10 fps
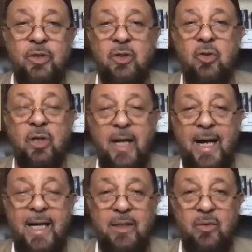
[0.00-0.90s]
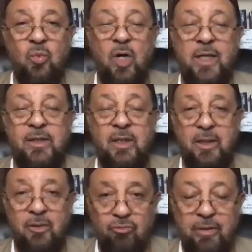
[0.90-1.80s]
the Quran was
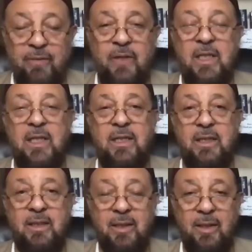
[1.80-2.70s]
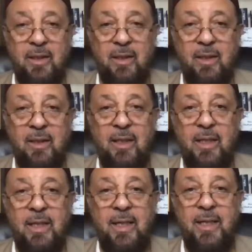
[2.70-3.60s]
revealed,
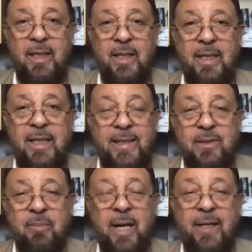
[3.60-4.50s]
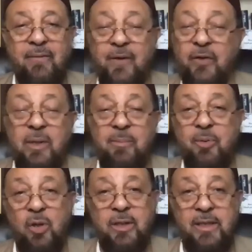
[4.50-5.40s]
he has made a very
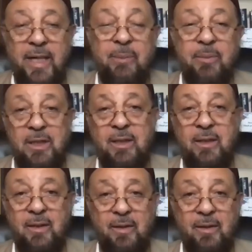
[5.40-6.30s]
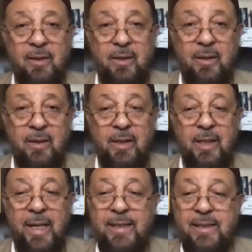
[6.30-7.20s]
important statement.
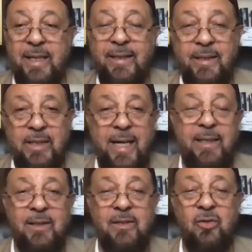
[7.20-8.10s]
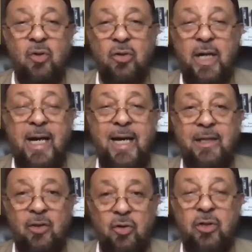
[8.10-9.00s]
And he said, take this
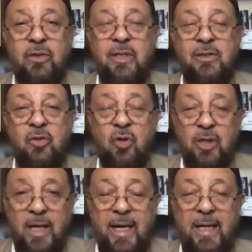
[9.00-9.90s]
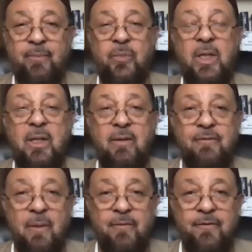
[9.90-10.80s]
Quran, learn this Quran
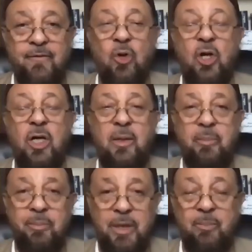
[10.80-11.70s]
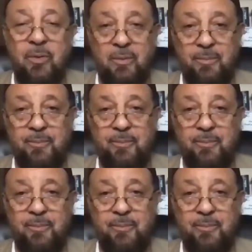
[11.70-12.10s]
from four people.